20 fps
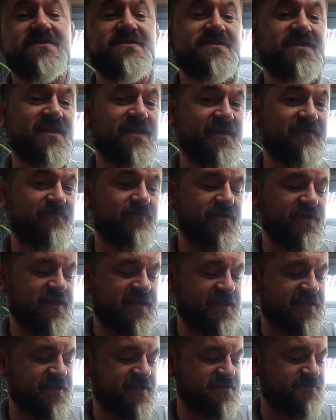the liver and
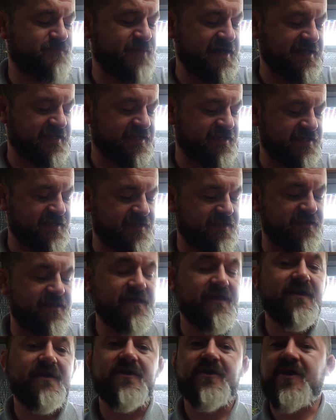kidneys packing in,
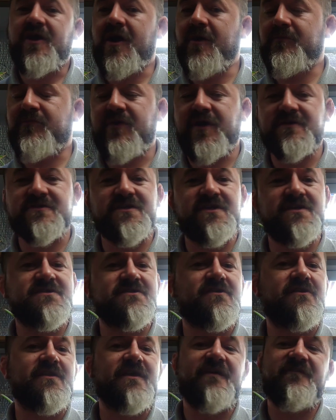can't process
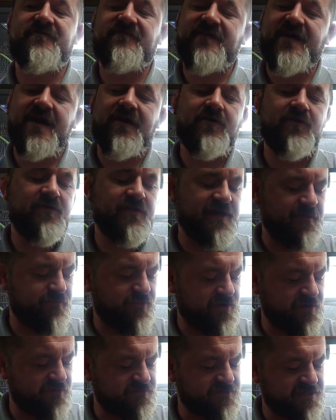all that fat, all that
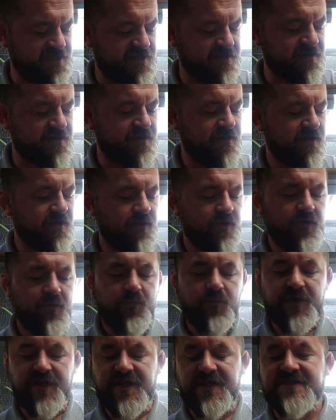protein.
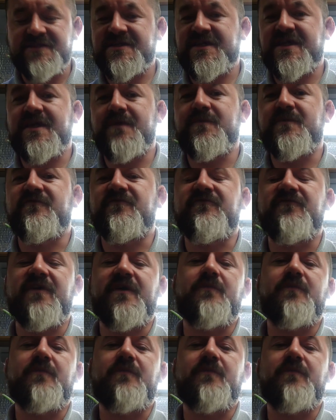We need to keep them fit,